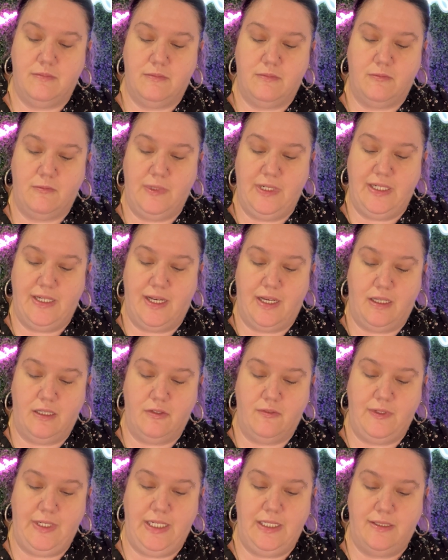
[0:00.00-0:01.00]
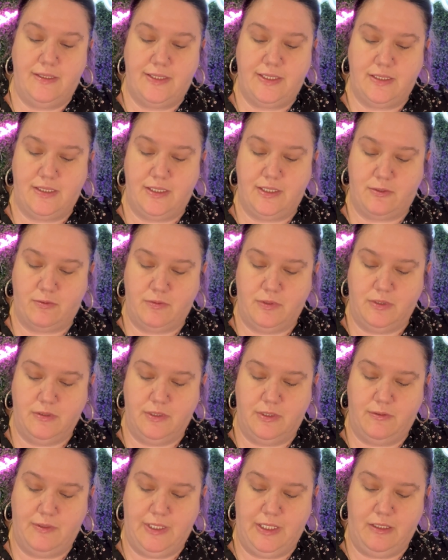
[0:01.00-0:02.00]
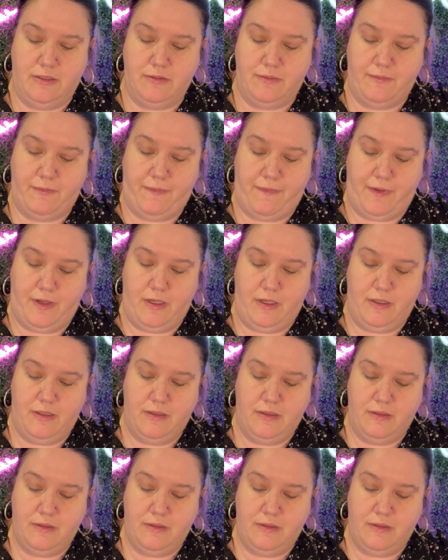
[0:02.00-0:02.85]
when Halloween starts rolling around fall.